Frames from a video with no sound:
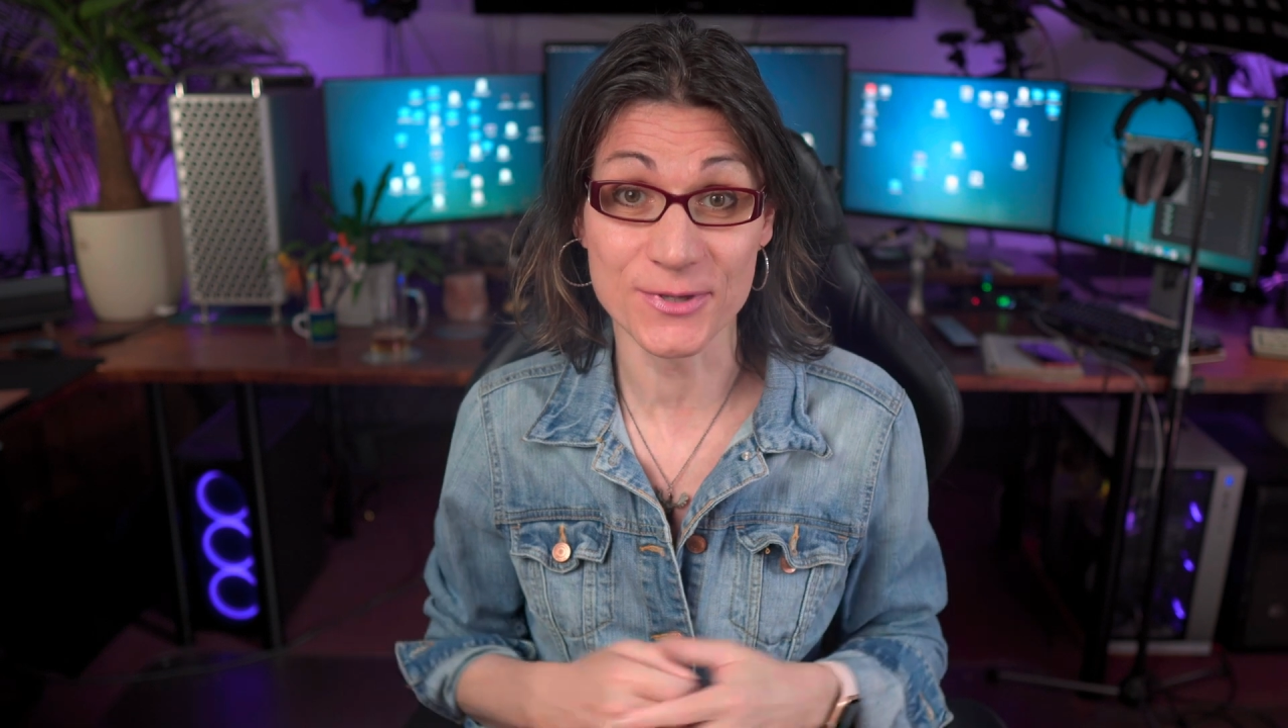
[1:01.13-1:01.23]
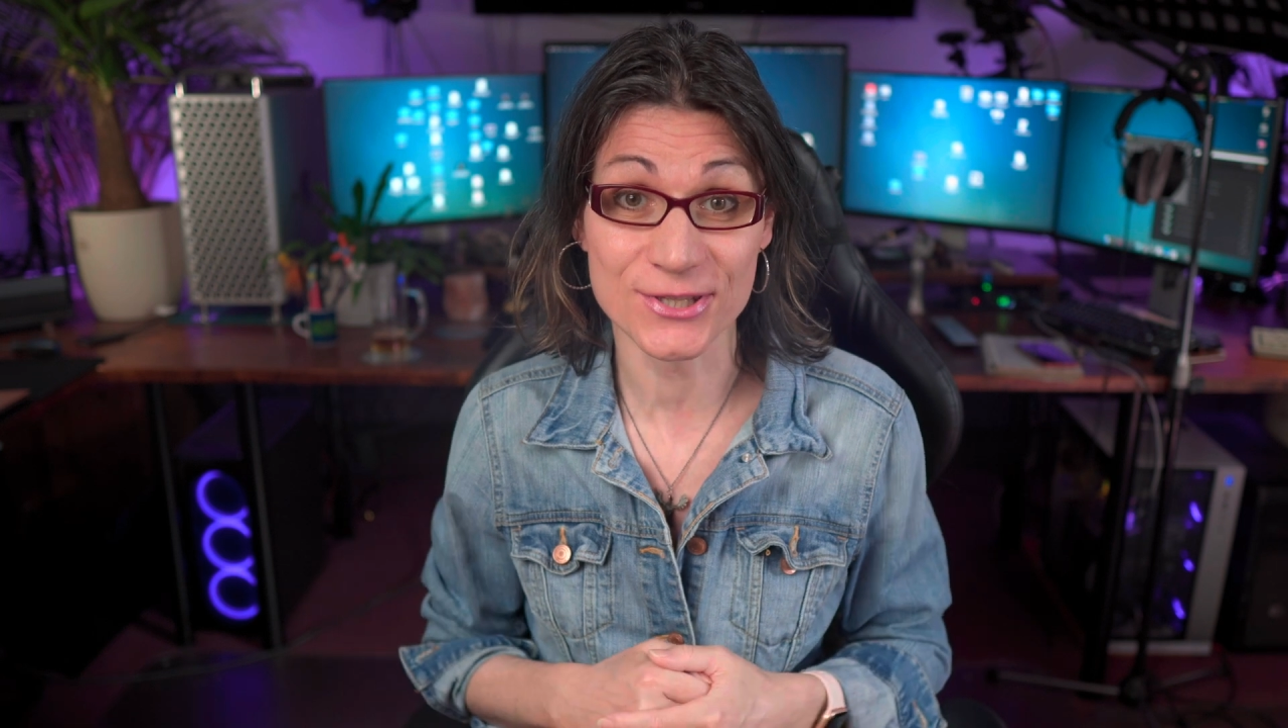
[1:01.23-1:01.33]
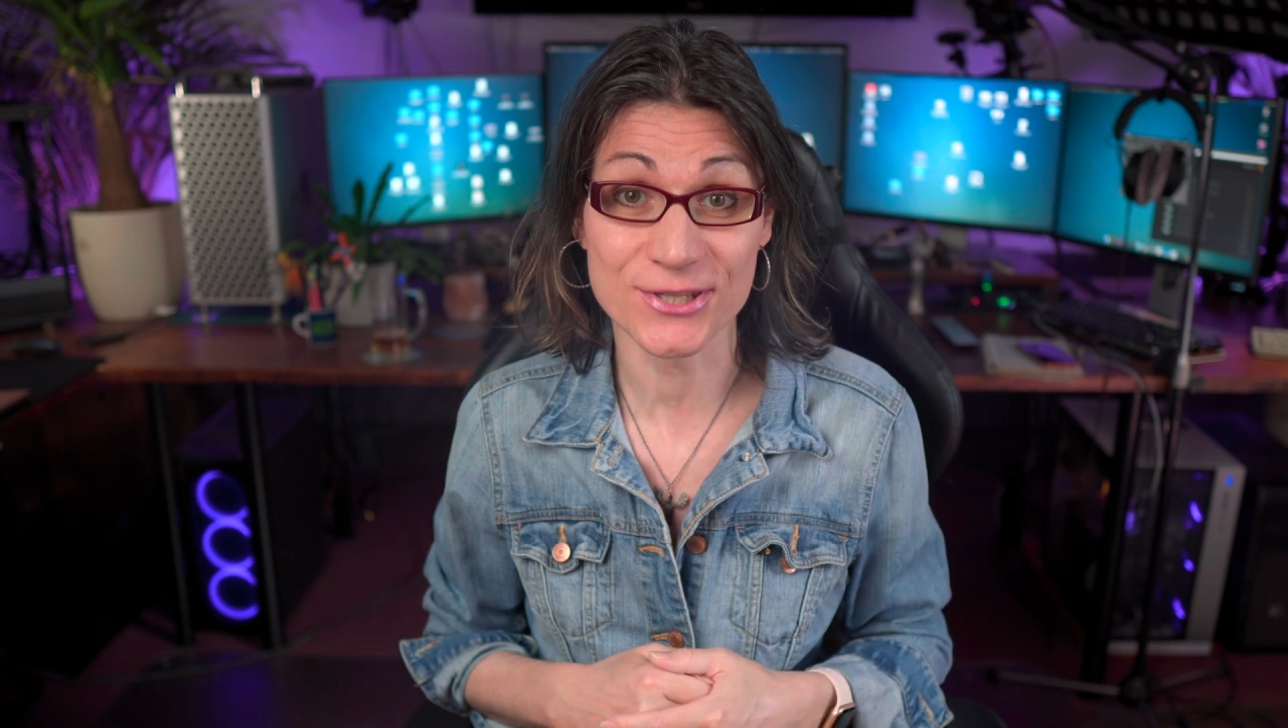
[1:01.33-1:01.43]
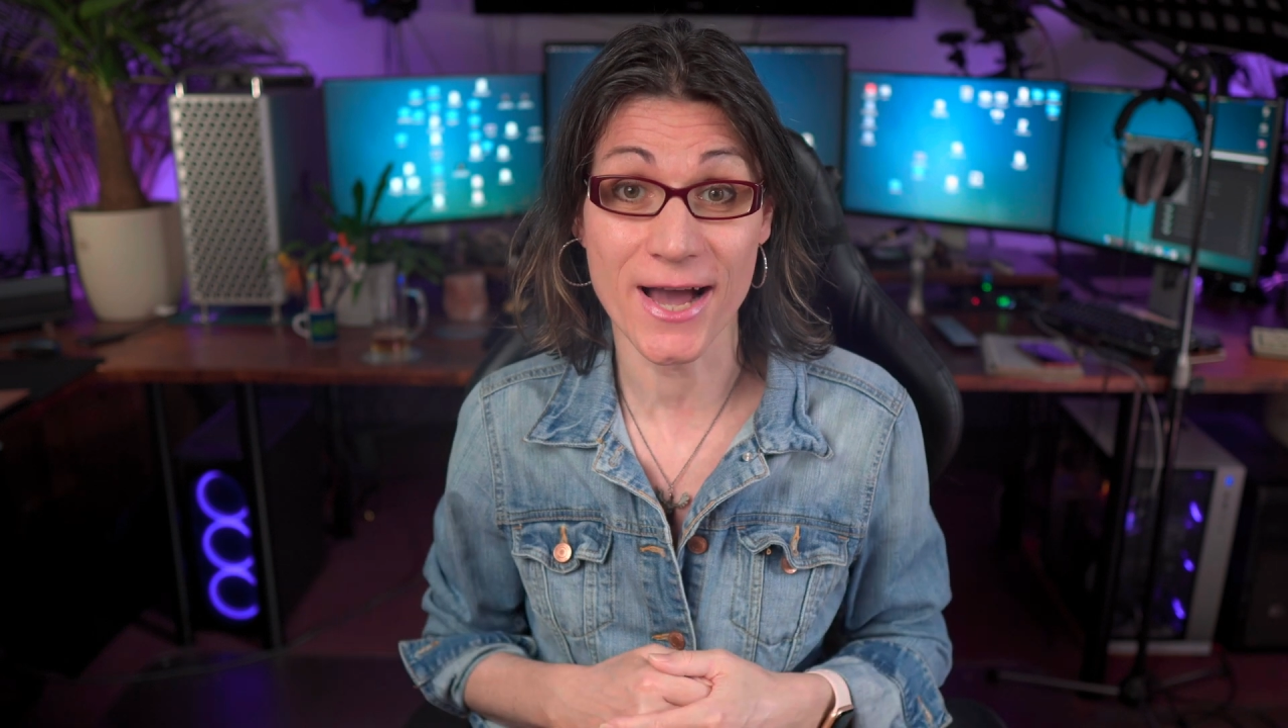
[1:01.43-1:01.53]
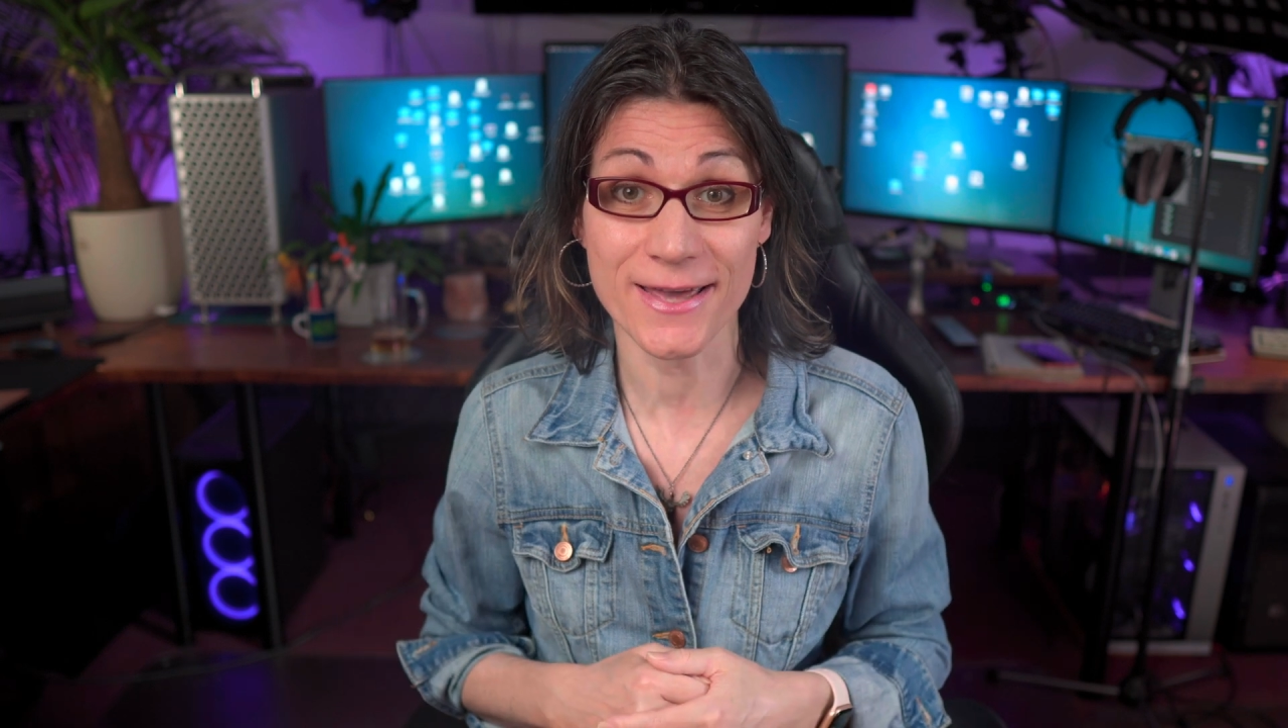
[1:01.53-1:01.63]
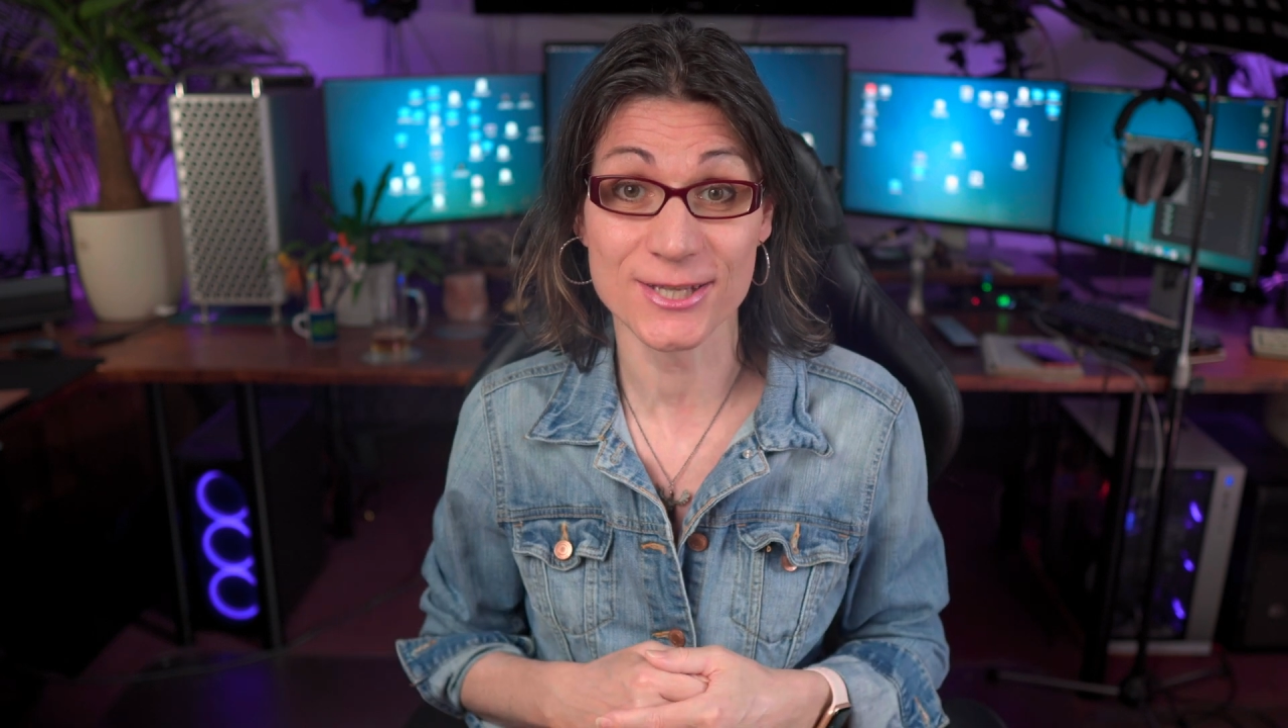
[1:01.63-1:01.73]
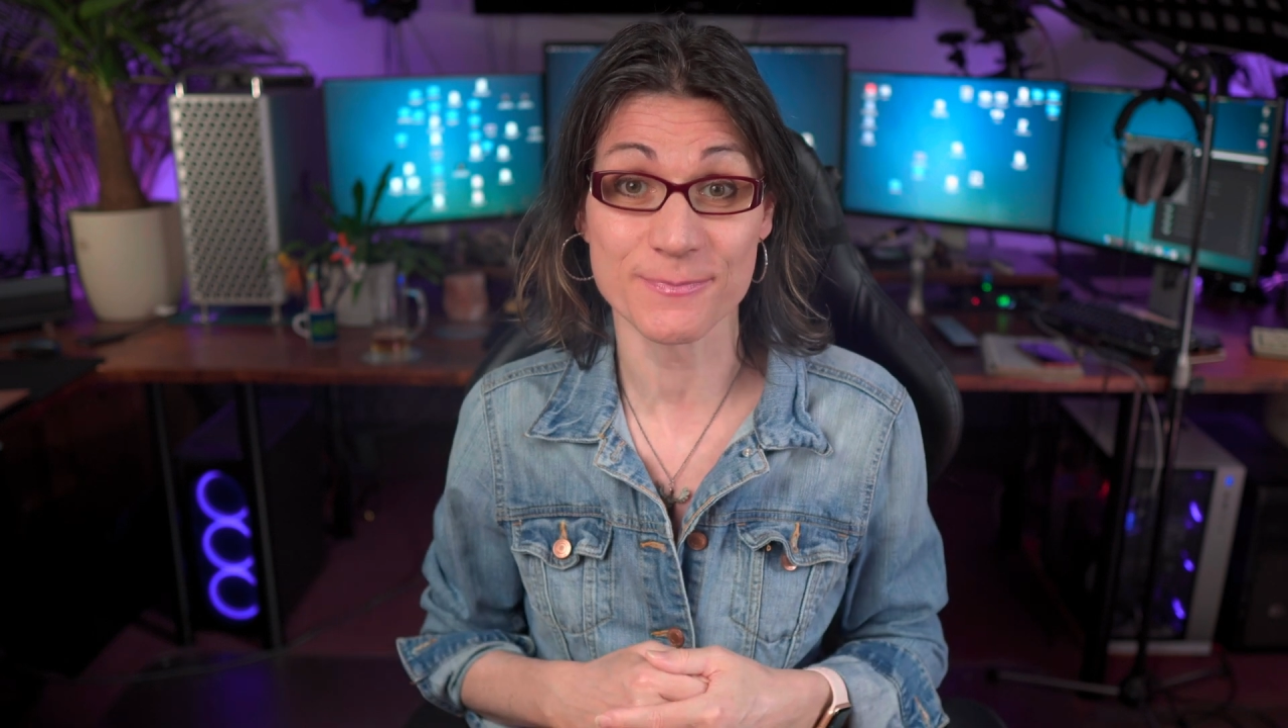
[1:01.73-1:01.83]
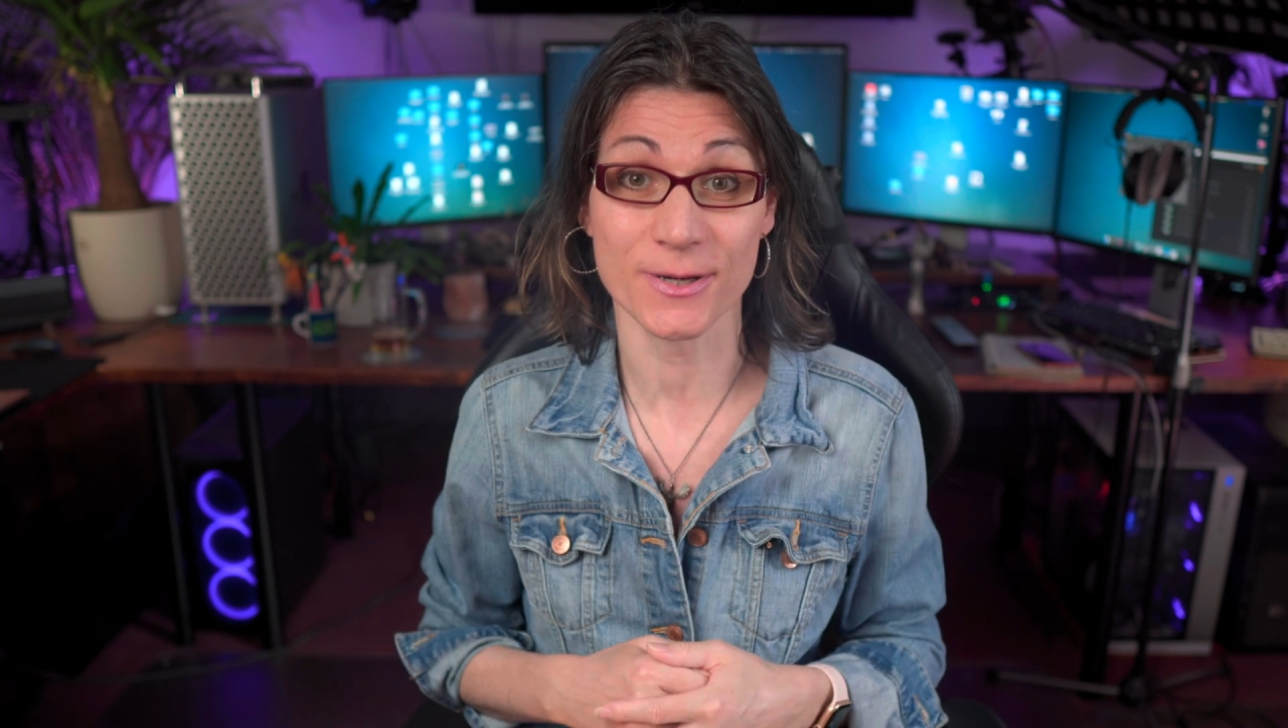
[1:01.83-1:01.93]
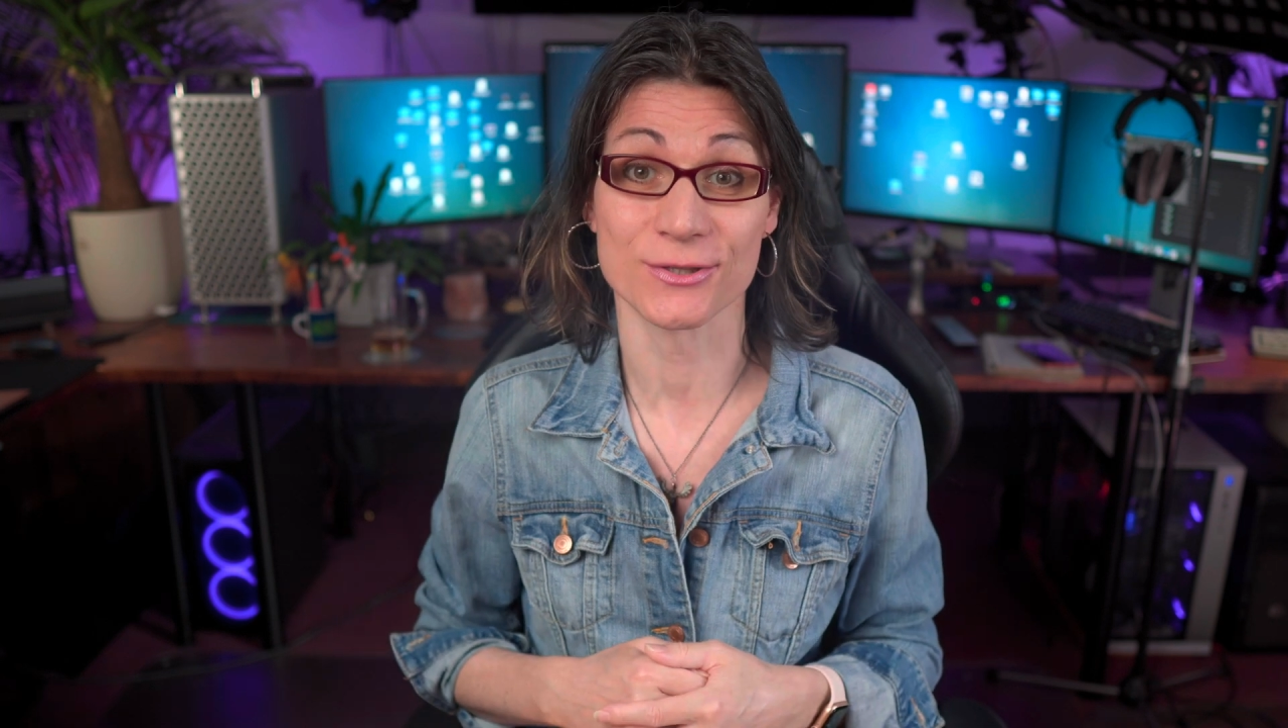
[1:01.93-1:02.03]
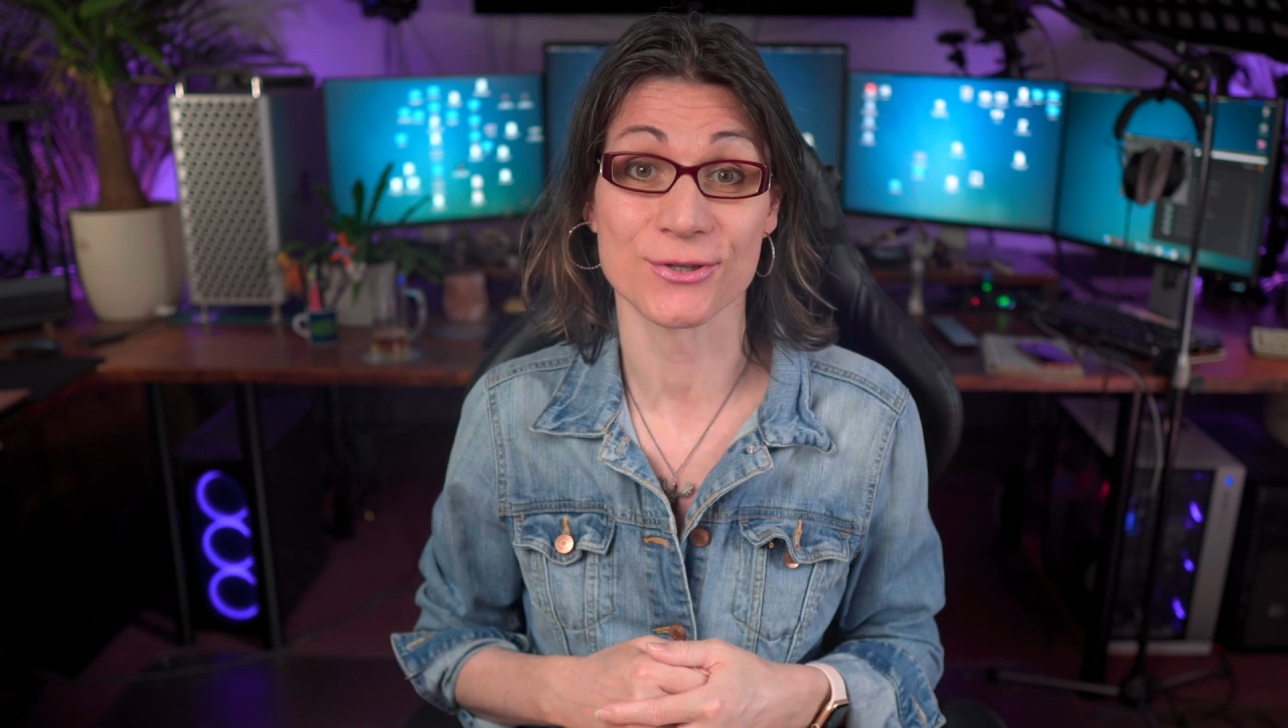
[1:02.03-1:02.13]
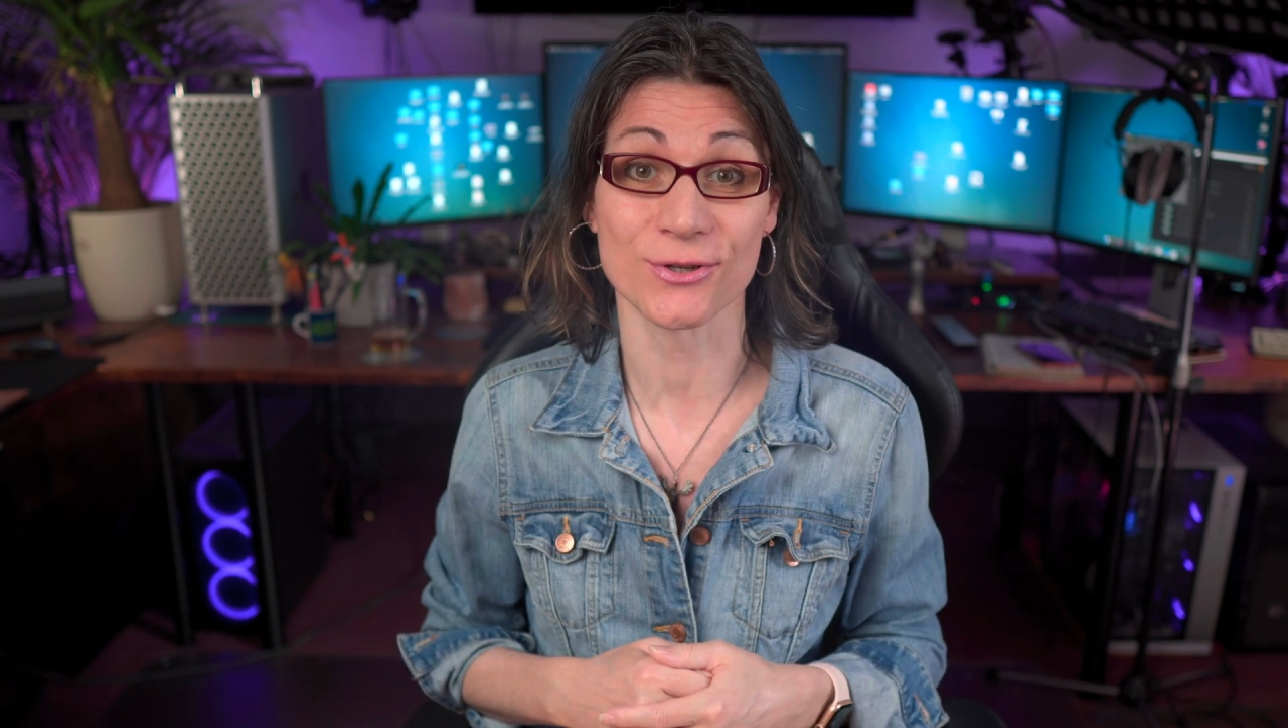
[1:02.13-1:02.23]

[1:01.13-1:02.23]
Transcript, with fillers: P C I Express